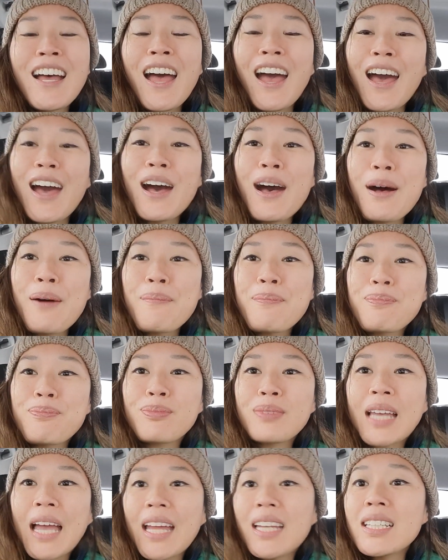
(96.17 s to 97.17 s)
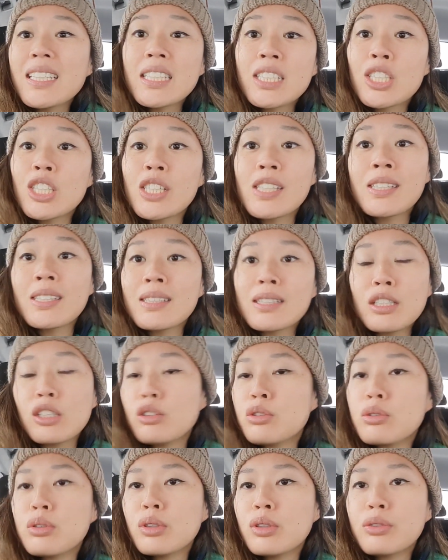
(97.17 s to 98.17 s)
And it's just,
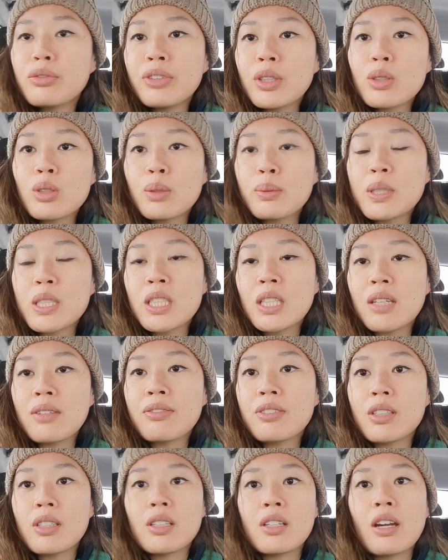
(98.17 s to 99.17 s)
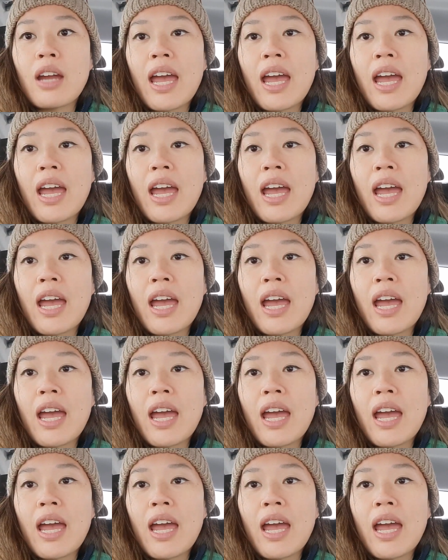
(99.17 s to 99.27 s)
you feel so much safer,